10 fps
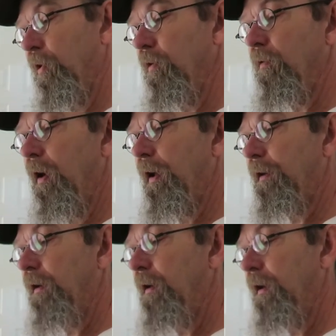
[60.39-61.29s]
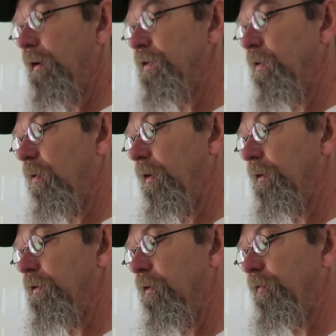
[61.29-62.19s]
burn right, and so on
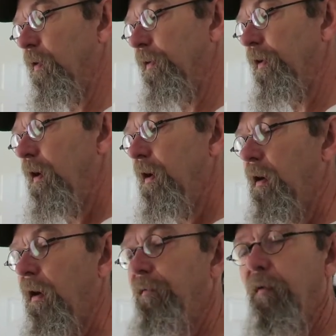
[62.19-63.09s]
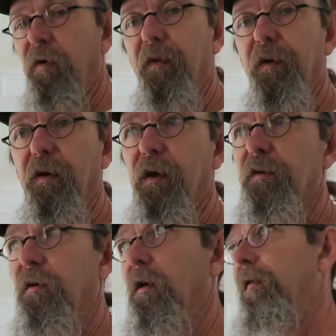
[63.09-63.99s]
and so forth. I've never had the Tusker.